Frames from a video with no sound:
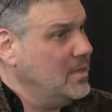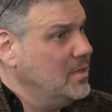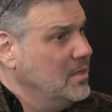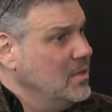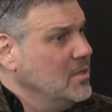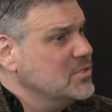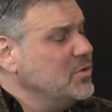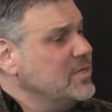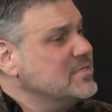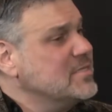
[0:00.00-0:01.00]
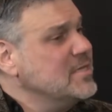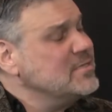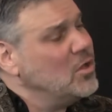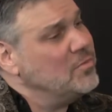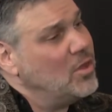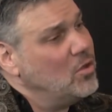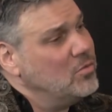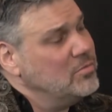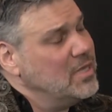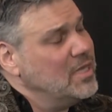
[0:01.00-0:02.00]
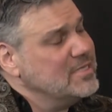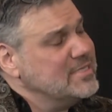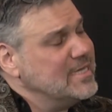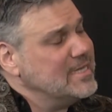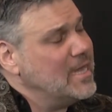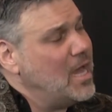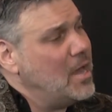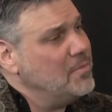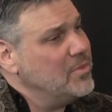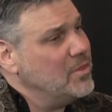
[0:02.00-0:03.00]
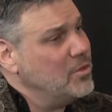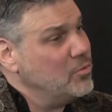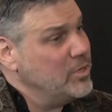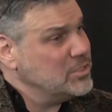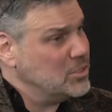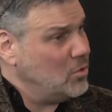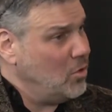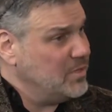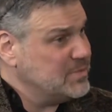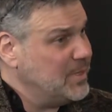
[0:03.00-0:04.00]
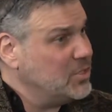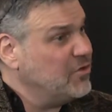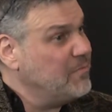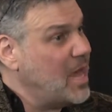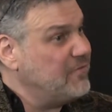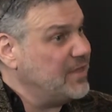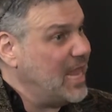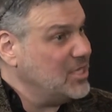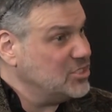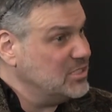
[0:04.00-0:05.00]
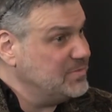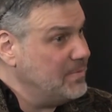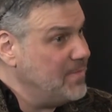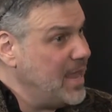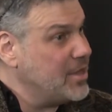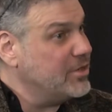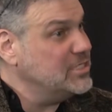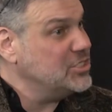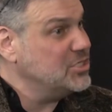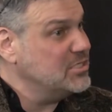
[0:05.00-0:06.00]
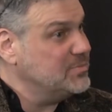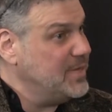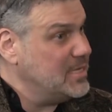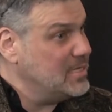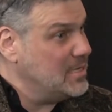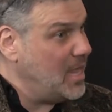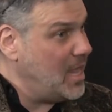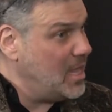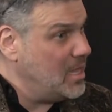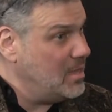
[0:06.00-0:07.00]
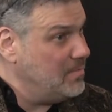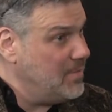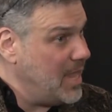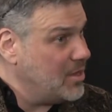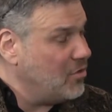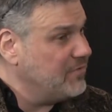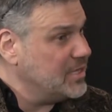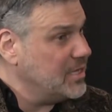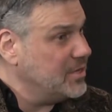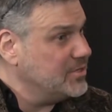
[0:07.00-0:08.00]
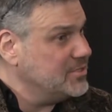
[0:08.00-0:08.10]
Okay. So is this home, is it the original home that's built, or have modifications been made or additions been made over the